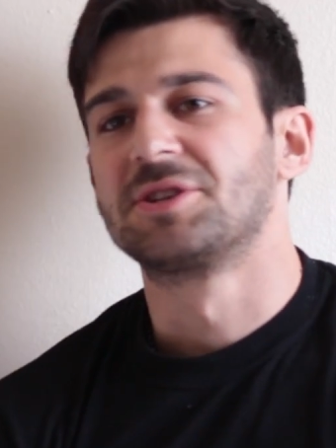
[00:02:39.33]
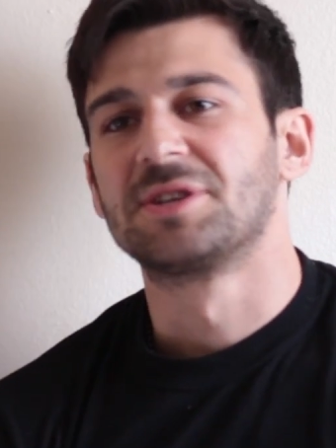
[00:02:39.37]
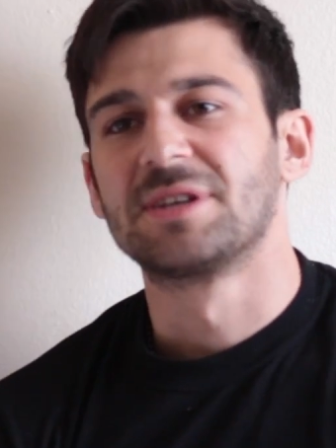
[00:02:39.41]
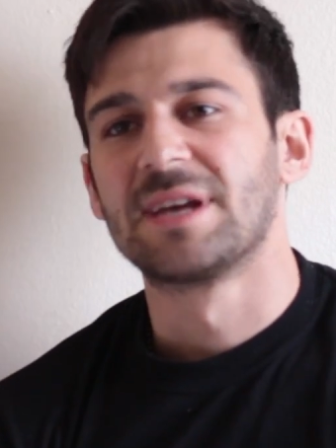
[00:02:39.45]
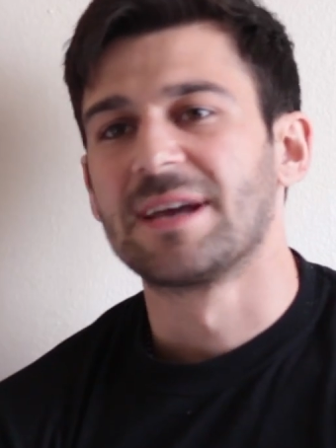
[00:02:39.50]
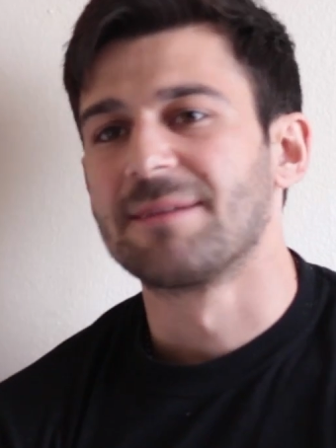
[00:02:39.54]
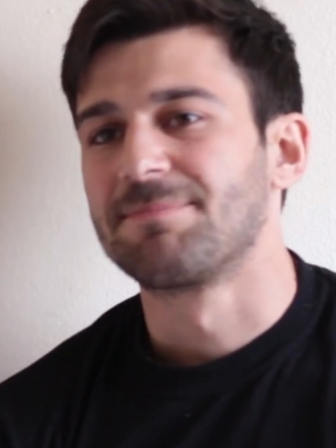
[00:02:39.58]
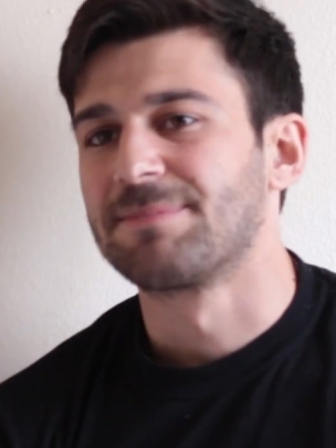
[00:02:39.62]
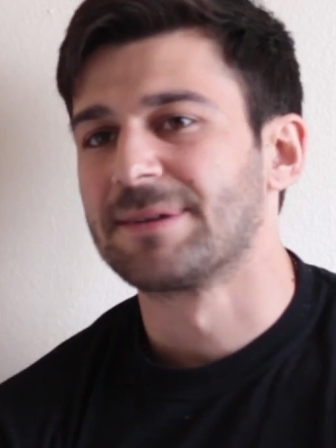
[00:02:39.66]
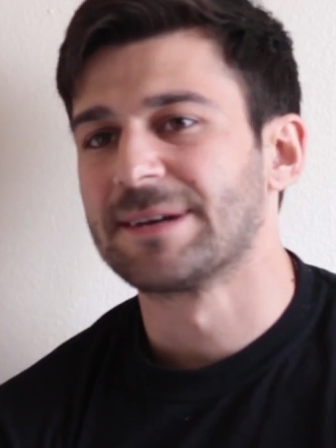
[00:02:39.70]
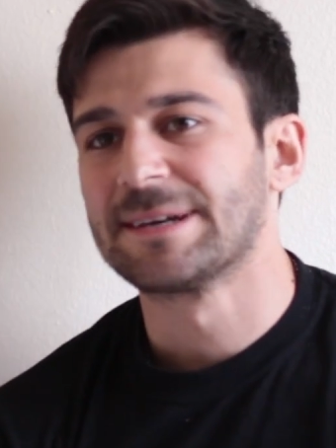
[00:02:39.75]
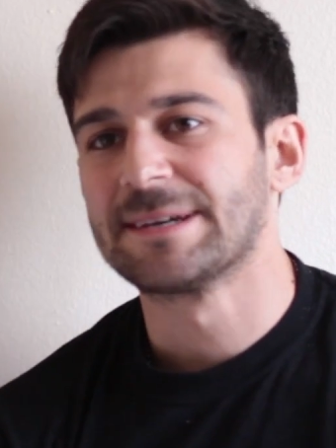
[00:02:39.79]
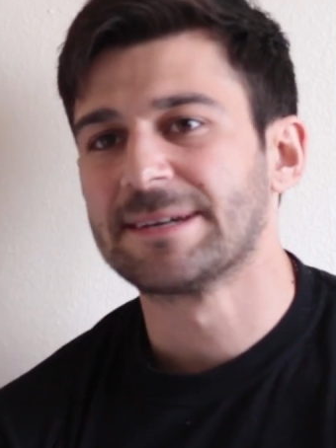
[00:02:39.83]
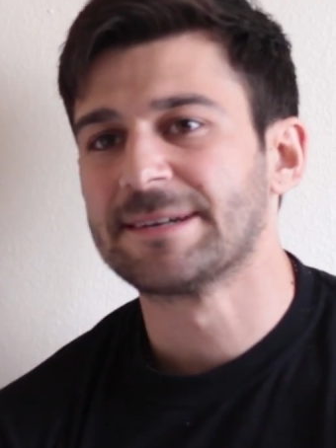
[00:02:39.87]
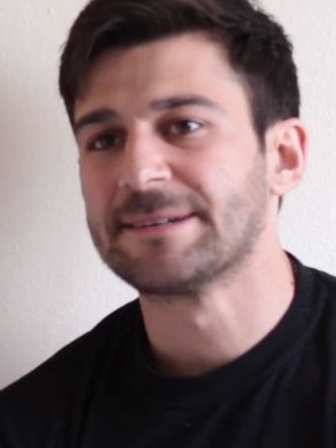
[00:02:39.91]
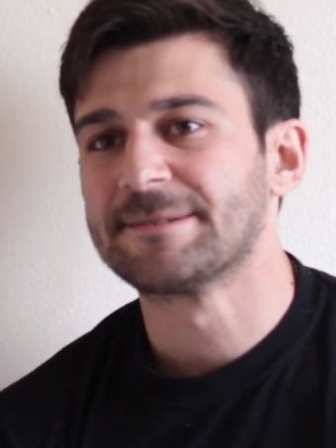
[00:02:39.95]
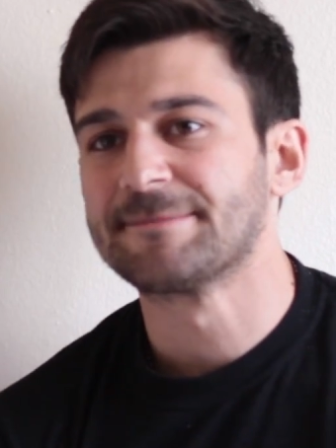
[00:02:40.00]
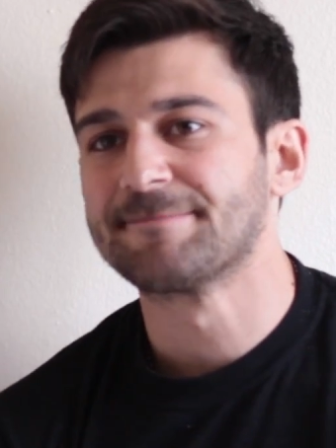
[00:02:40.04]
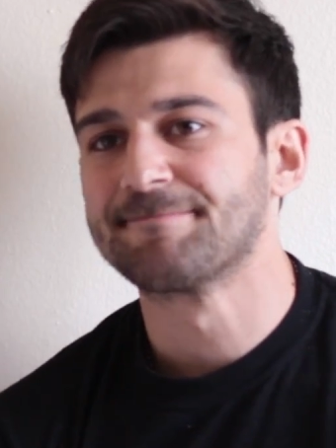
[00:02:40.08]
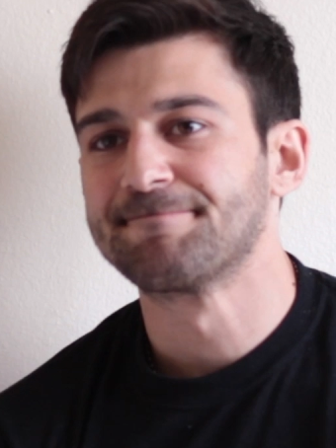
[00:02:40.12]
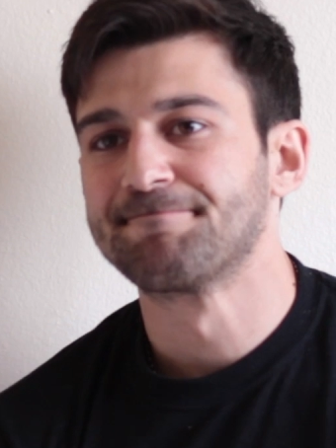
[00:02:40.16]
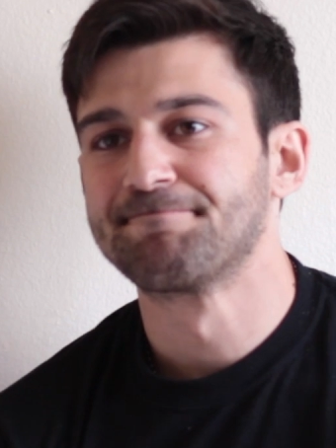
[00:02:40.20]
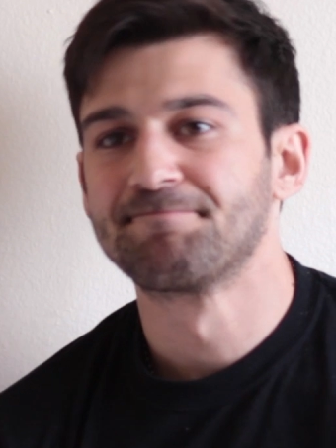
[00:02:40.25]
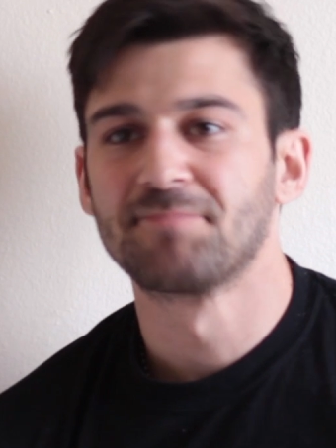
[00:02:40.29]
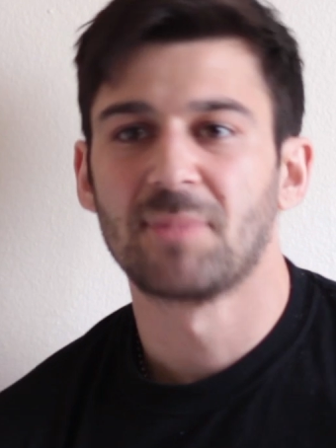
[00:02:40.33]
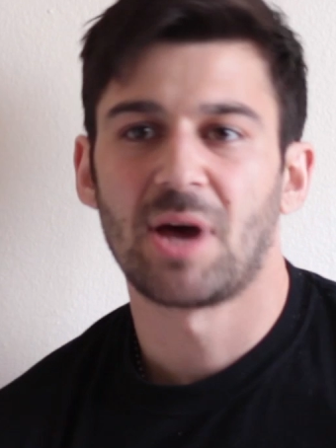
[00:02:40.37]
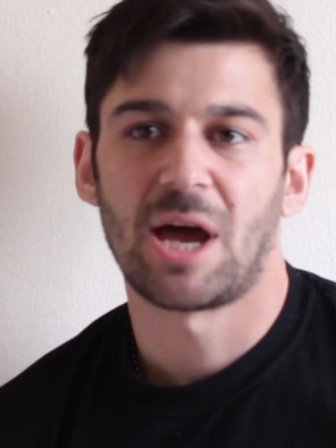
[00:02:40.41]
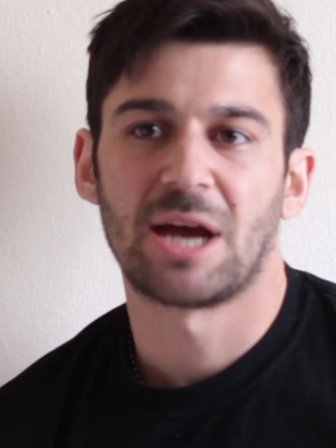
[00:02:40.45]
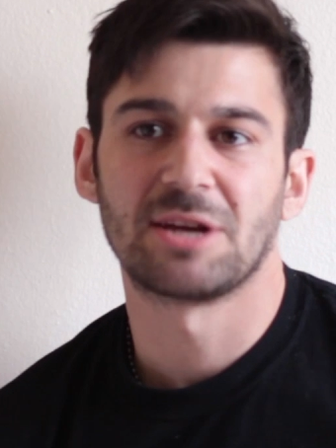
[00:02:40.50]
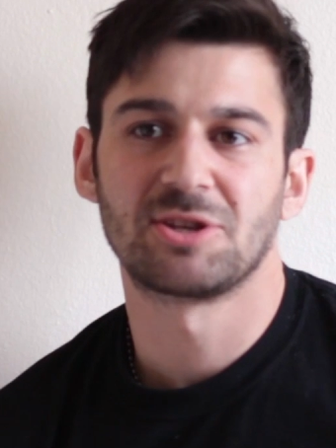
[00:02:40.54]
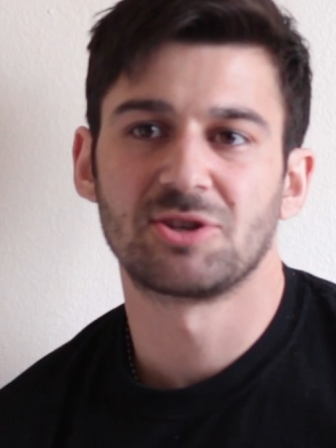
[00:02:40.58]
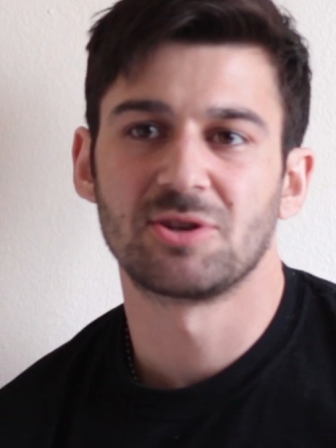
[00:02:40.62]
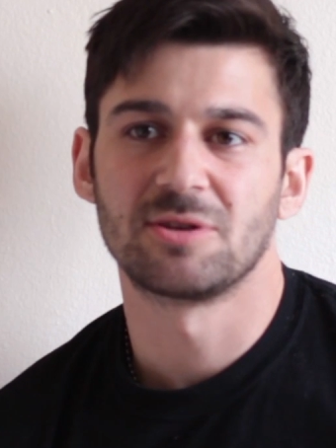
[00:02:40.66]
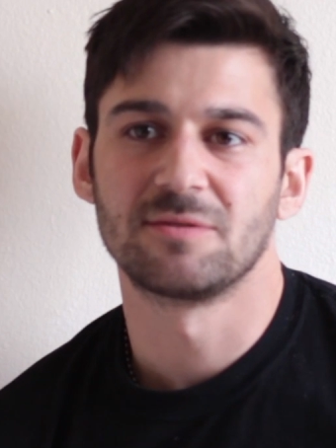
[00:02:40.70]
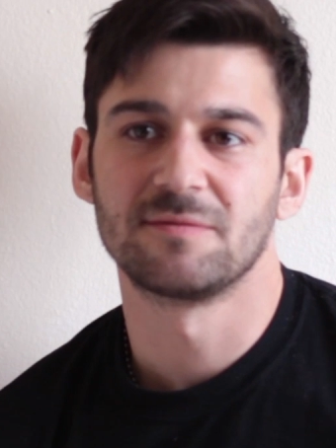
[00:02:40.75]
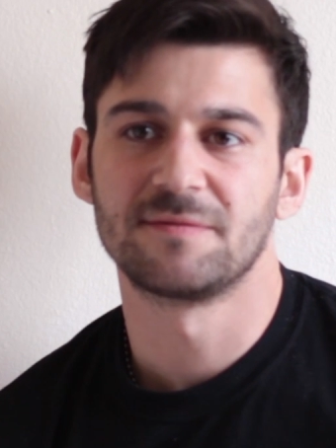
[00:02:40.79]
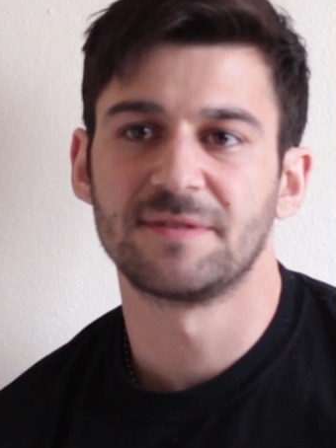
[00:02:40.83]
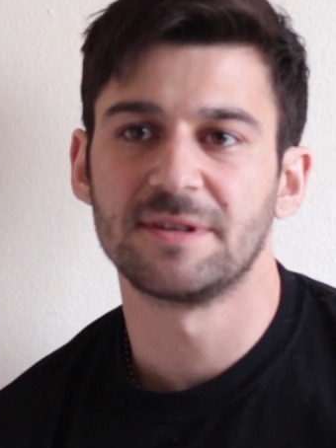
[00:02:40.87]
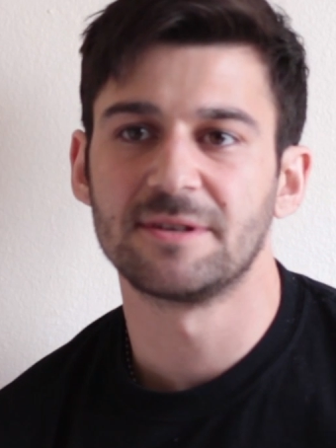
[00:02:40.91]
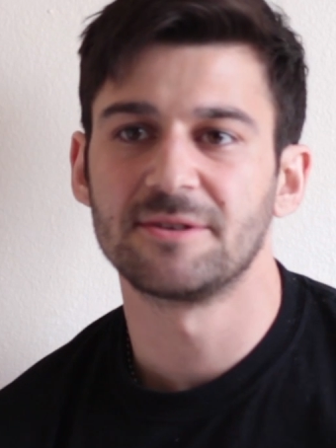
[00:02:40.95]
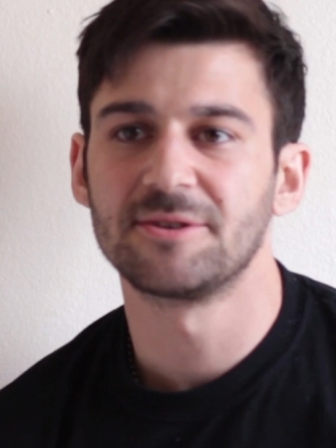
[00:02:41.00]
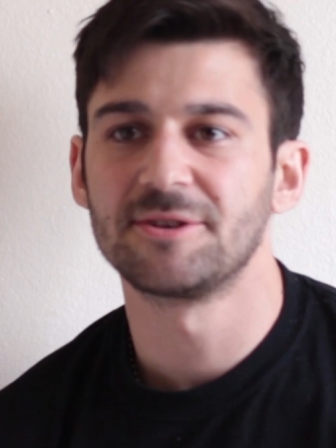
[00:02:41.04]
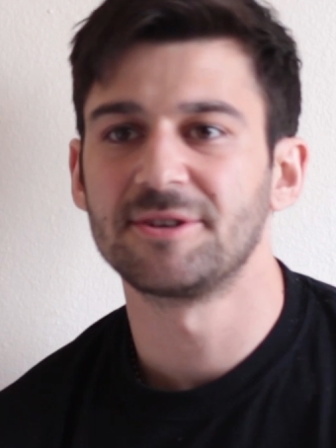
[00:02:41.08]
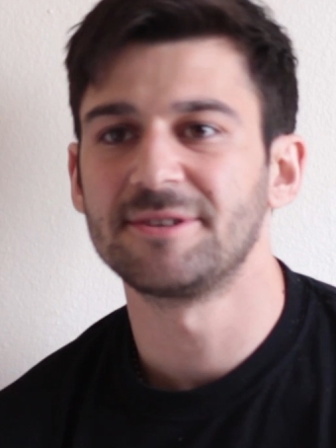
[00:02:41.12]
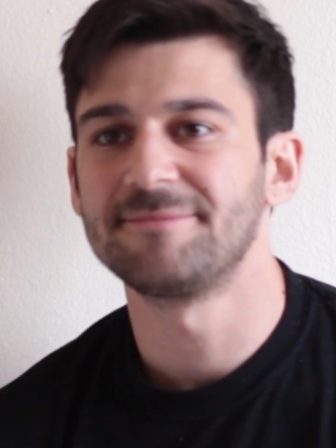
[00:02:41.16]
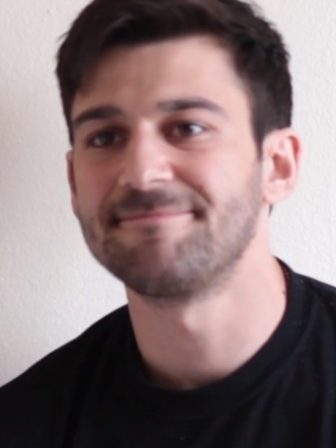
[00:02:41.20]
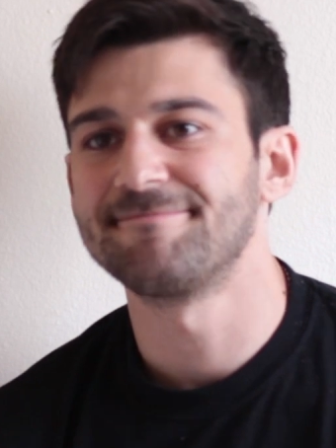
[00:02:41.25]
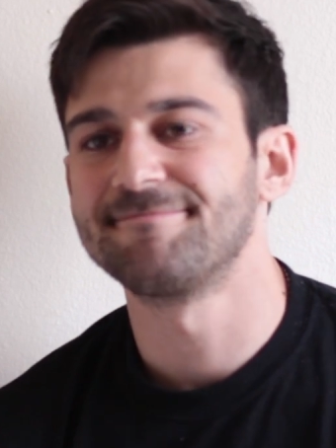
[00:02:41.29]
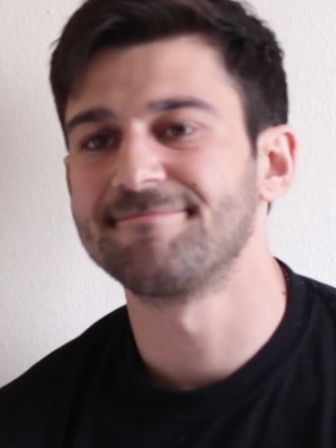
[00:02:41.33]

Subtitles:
shape? I shouldn't feel good?